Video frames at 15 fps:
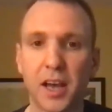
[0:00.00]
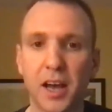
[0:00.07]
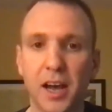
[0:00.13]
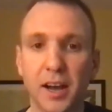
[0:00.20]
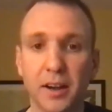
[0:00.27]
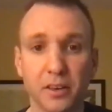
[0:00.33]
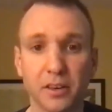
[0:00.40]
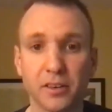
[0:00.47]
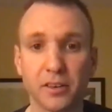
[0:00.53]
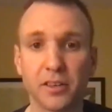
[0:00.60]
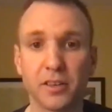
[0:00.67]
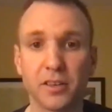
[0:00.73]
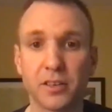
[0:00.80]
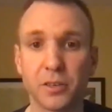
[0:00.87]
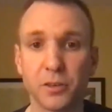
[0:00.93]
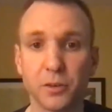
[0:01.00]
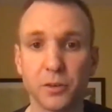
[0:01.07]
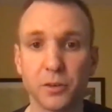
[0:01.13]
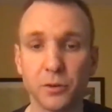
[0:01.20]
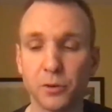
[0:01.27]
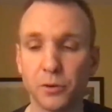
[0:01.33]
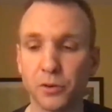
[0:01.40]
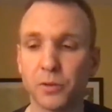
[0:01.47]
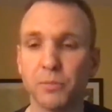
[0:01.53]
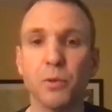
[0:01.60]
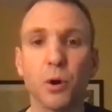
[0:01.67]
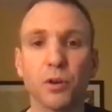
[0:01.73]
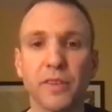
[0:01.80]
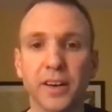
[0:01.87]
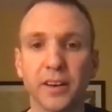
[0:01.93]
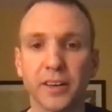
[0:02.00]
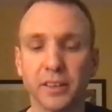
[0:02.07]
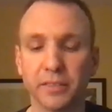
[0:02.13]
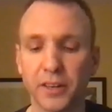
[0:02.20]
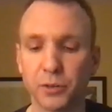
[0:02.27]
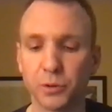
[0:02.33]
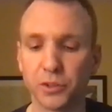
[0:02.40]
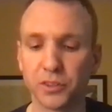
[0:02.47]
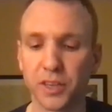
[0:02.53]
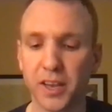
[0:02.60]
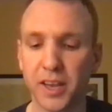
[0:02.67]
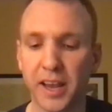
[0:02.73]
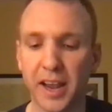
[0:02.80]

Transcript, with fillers: on to to motivate our individuals